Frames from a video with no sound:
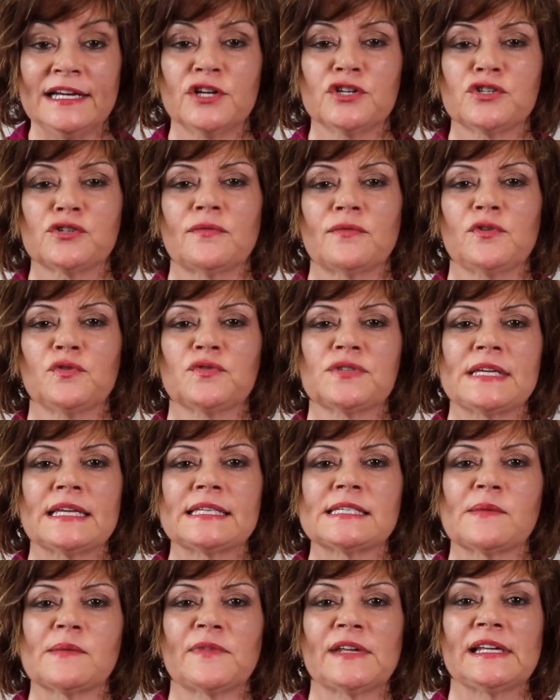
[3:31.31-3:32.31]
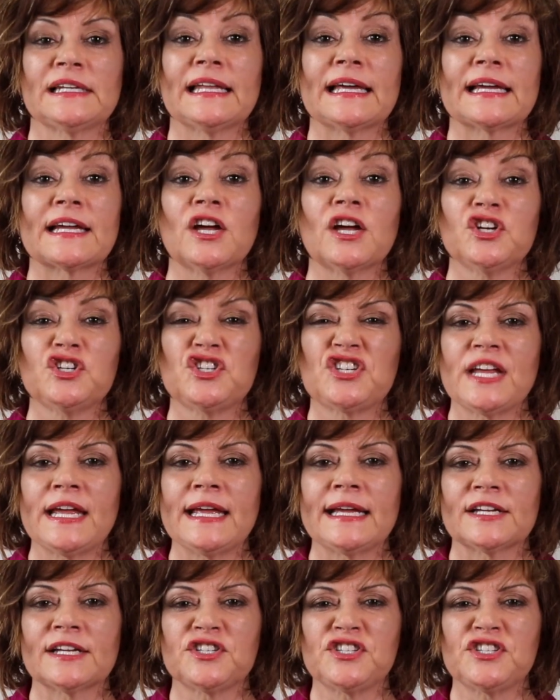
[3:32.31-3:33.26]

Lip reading: So if you said something like take a